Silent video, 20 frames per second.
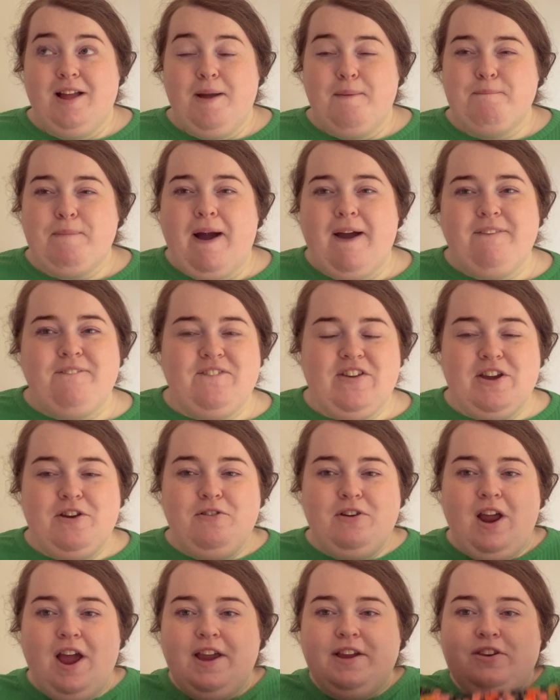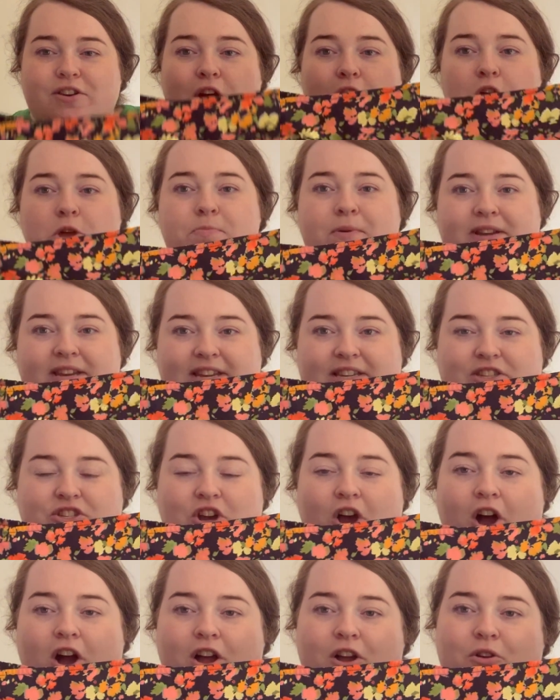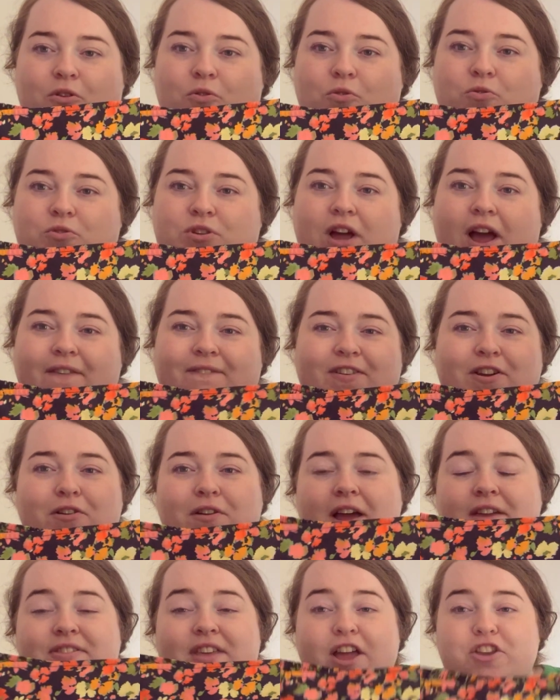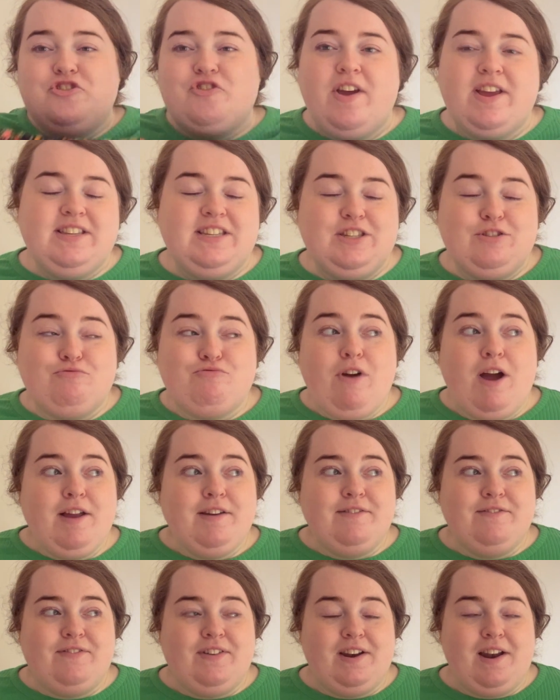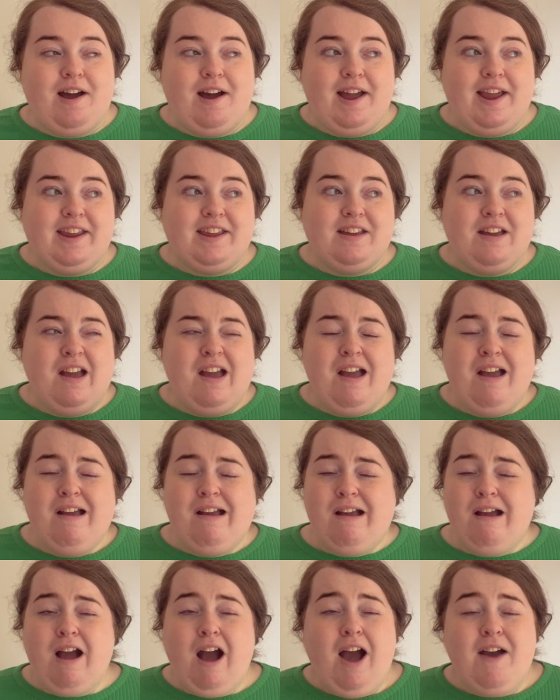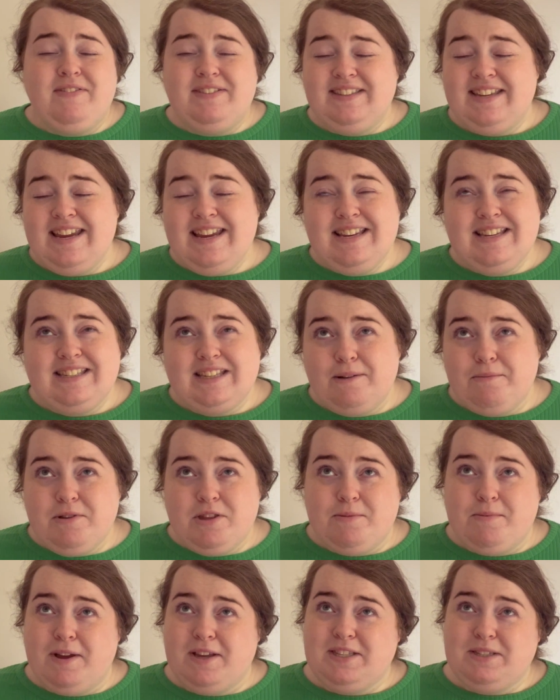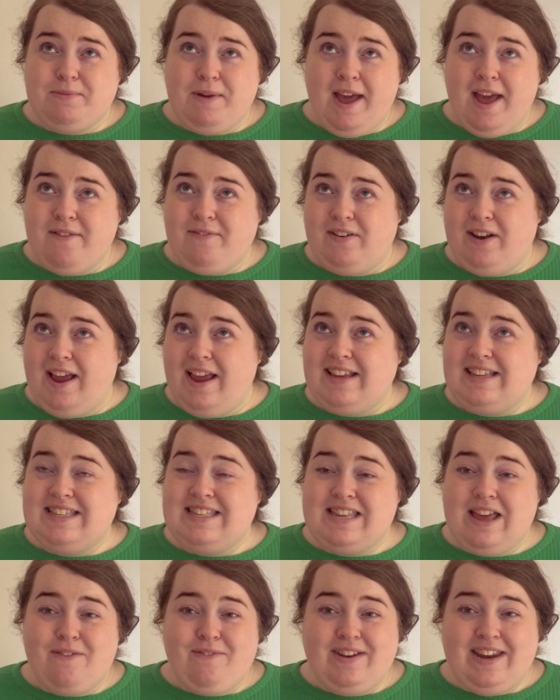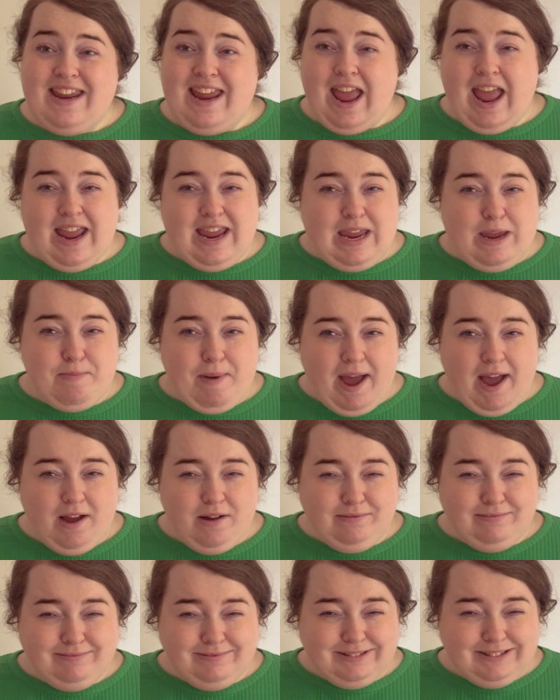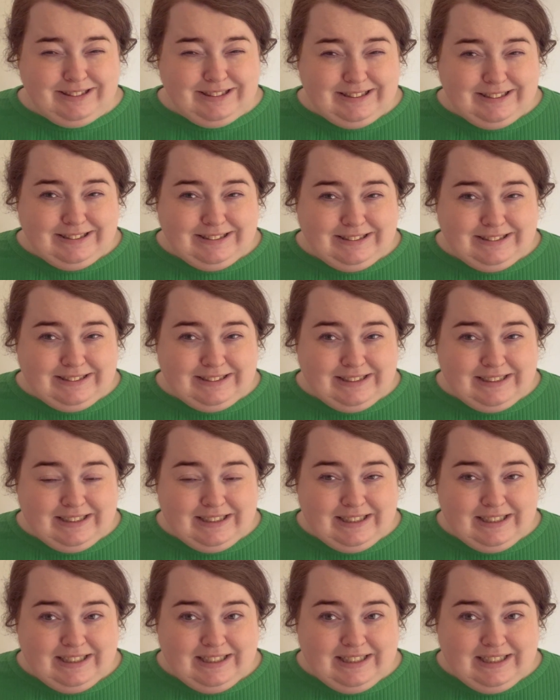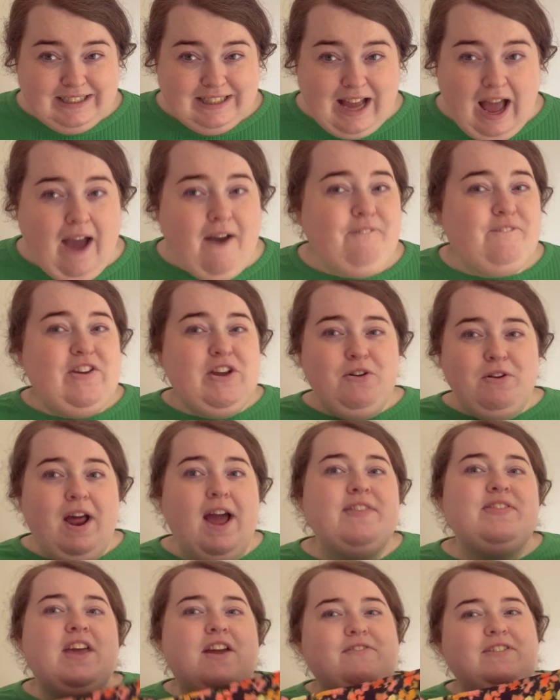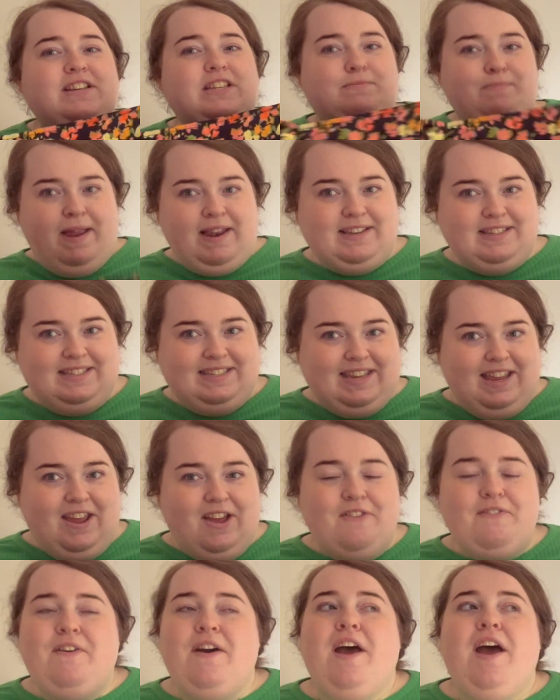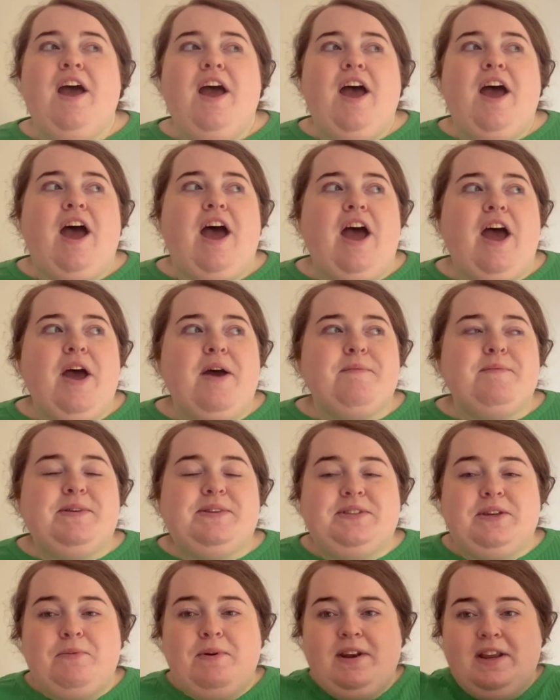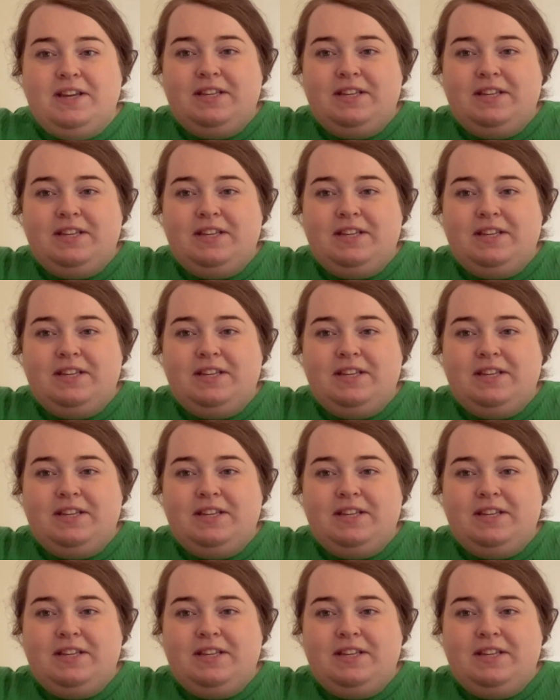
but I feel like Nobody's Child, I feel like their dresses run for like, I've seen some of them, I swear, for like £70, £80. I feel like they're expensive. So when I